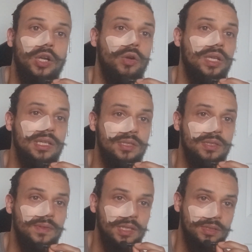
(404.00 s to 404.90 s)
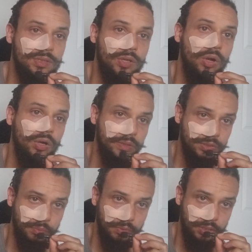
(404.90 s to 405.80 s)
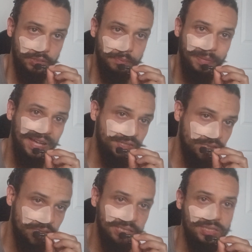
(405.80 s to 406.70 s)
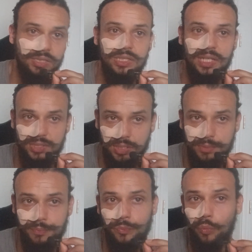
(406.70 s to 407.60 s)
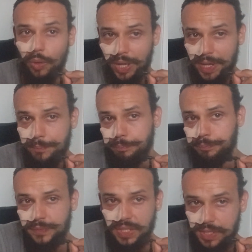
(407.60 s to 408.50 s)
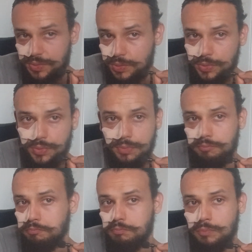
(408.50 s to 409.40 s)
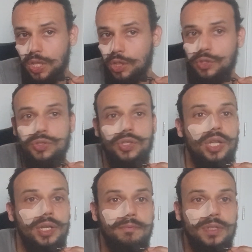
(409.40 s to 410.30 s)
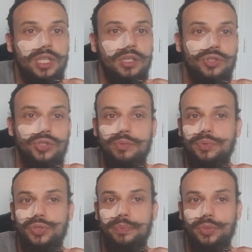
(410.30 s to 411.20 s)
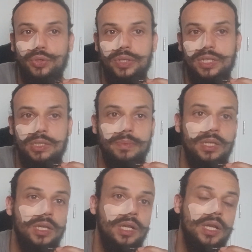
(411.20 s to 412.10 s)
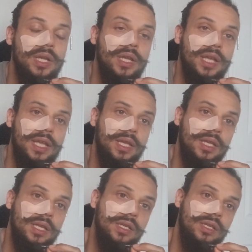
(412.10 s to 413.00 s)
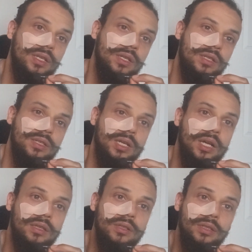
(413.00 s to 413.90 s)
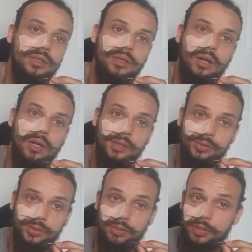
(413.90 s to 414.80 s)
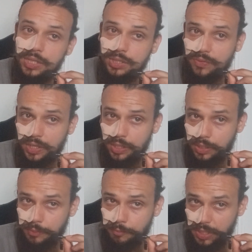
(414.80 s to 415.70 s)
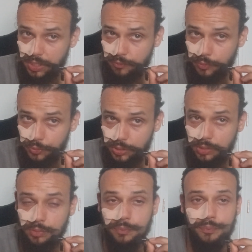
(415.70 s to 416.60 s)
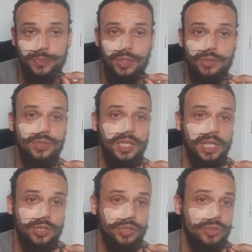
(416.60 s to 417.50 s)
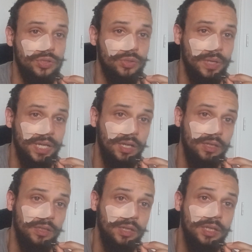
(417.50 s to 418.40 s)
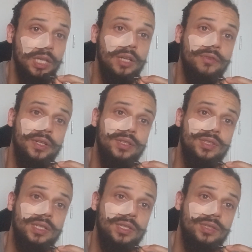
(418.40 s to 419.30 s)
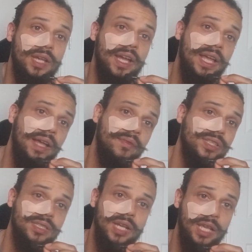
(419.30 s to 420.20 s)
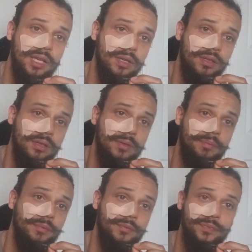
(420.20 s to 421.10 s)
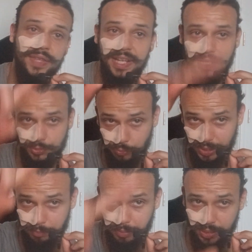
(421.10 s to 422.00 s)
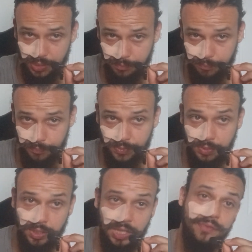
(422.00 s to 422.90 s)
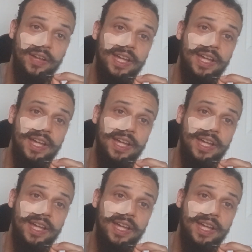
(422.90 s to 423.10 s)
Cohesiveness always works. Patchiness doesn't. Why? It looks good. It looks super, super crisp. And color also is very meaningful too. You just got to choose the right color. For instance, I have a snake that has a red belly. If